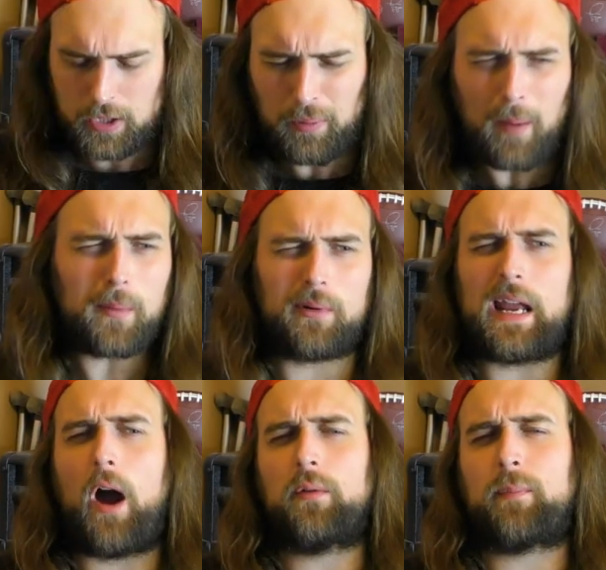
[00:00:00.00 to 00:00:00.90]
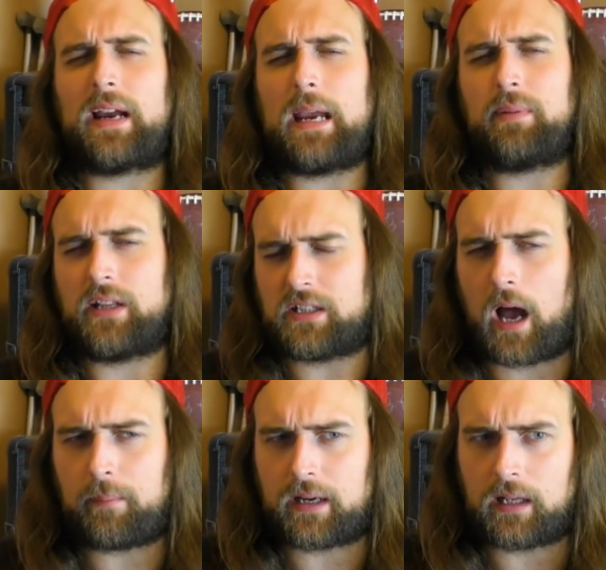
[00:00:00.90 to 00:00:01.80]
You probably helped by keeping the
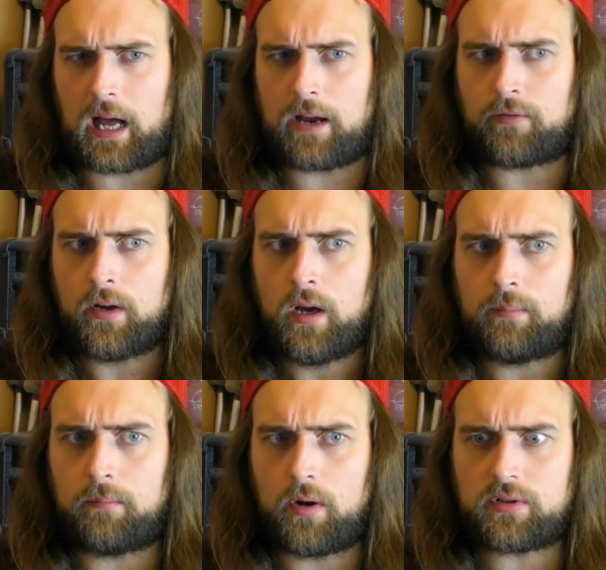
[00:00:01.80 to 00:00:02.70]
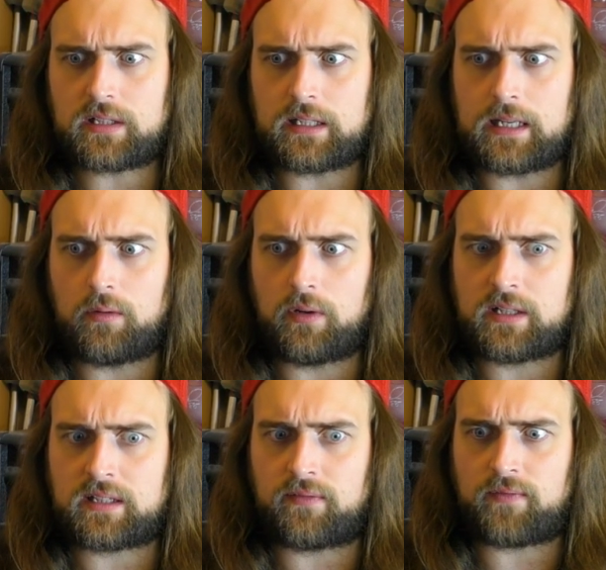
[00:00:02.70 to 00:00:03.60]
topic alive, but mostly it
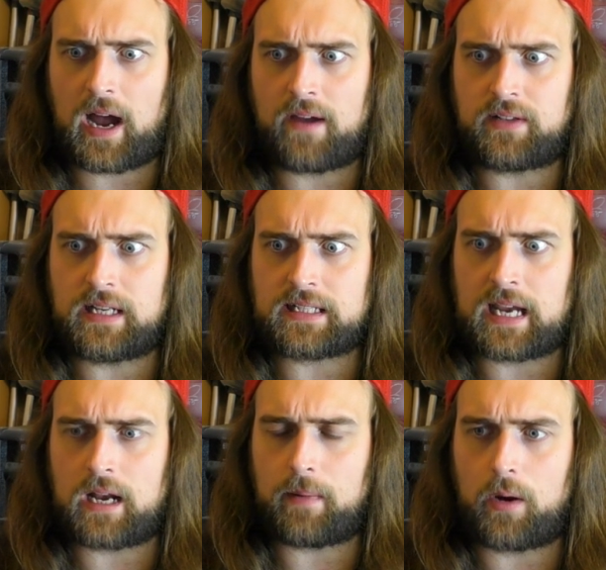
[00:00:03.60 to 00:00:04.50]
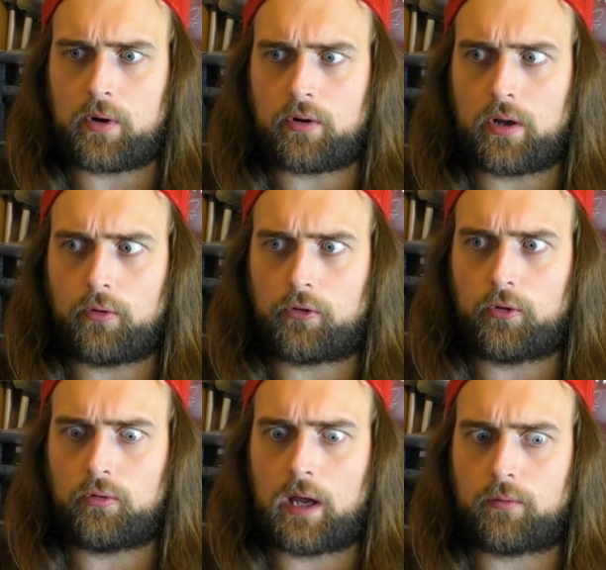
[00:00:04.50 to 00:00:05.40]
was the 5Ds anime weirdos
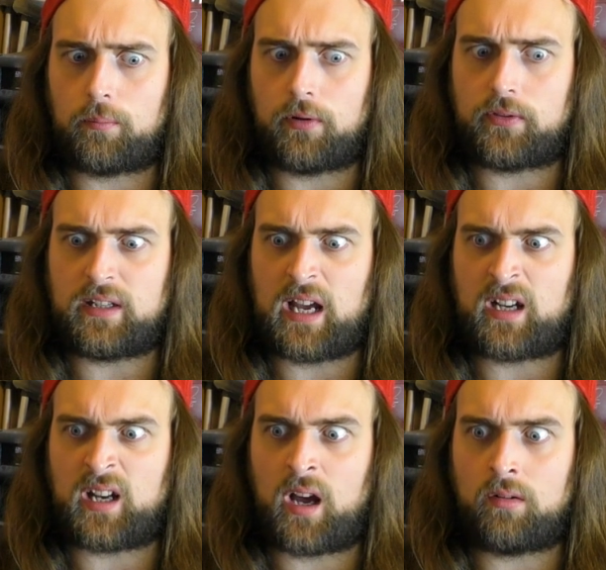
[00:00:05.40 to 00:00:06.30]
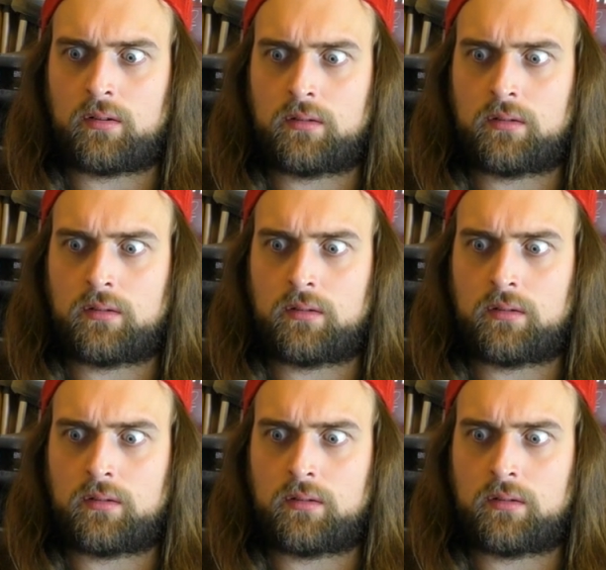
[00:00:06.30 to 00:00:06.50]
who never put the deck down.